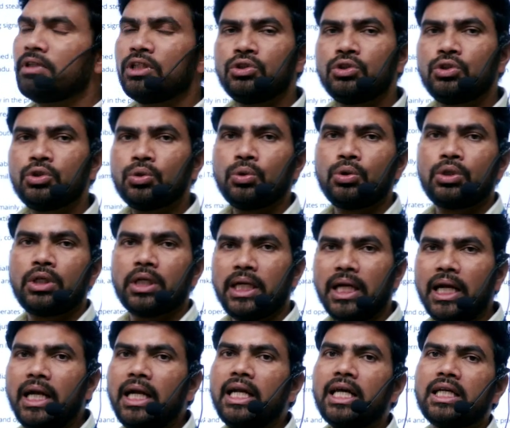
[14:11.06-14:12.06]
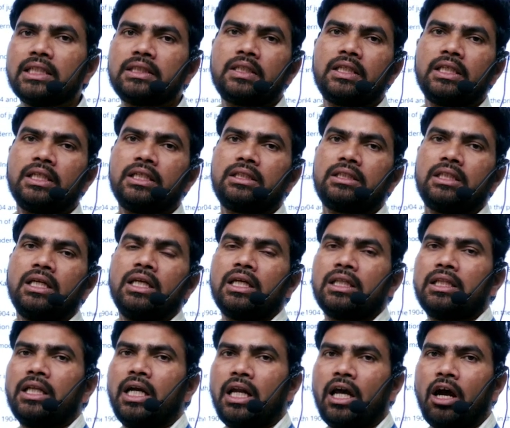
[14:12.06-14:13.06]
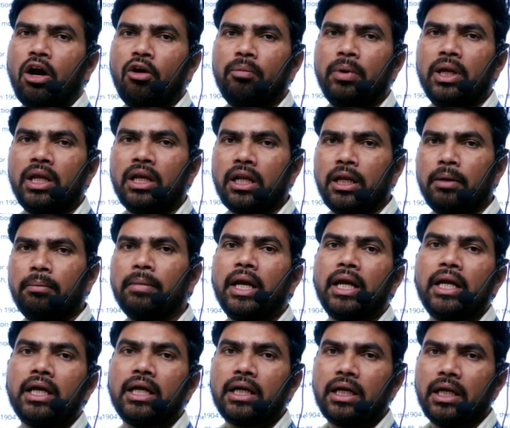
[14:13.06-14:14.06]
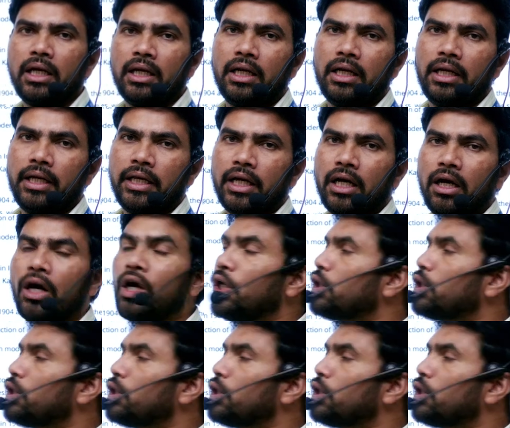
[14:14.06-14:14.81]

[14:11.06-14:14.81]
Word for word: the jute industries that have been remained in India.